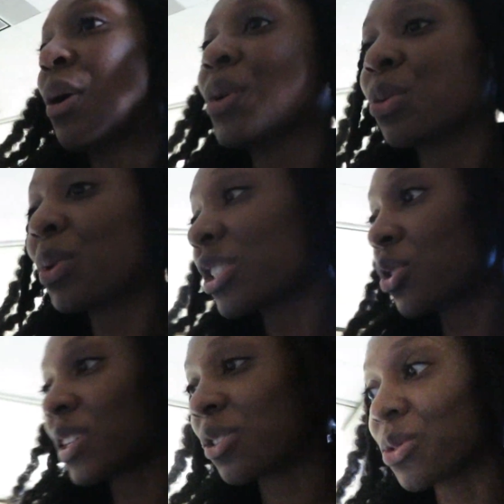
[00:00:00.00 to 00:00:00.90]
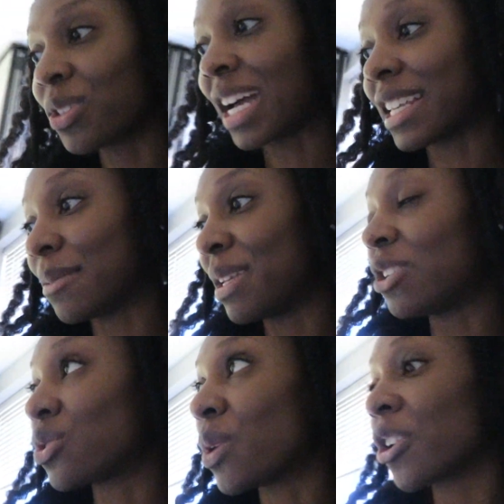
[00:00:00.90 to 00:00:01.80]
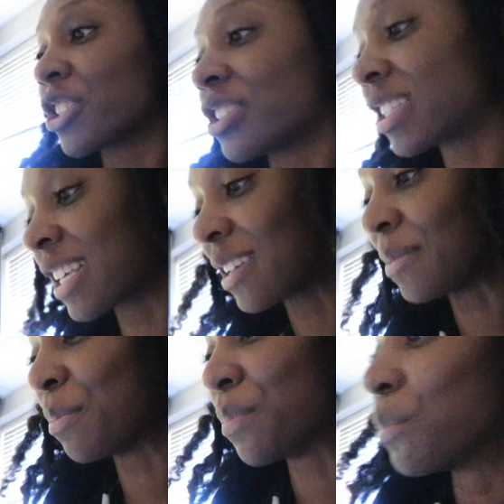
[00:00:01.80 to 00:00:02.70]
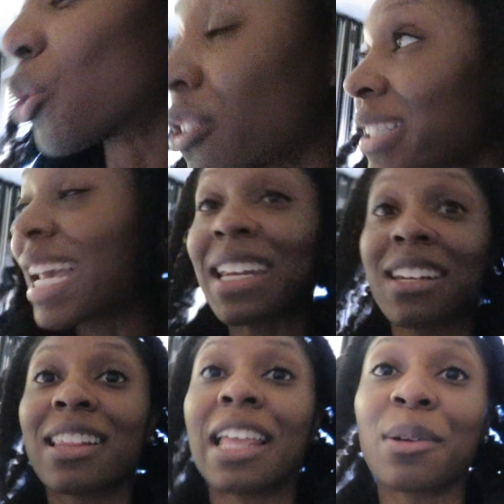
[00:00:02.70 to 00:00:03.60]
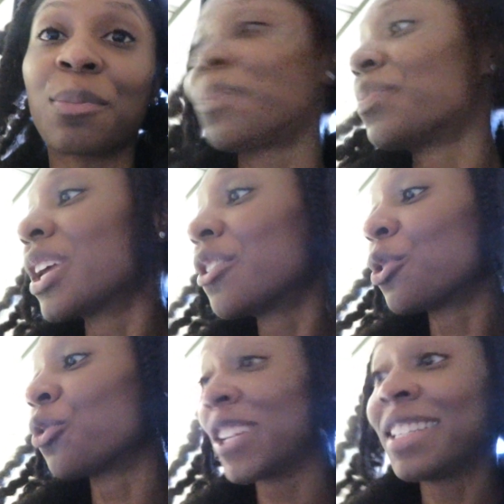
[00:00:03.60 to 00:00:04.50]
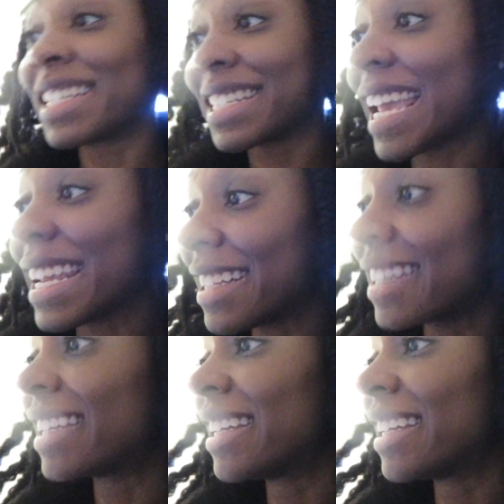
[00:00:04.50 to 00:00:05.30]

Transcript: with one student who's IEPs tomorrow just to get more data, like recent data.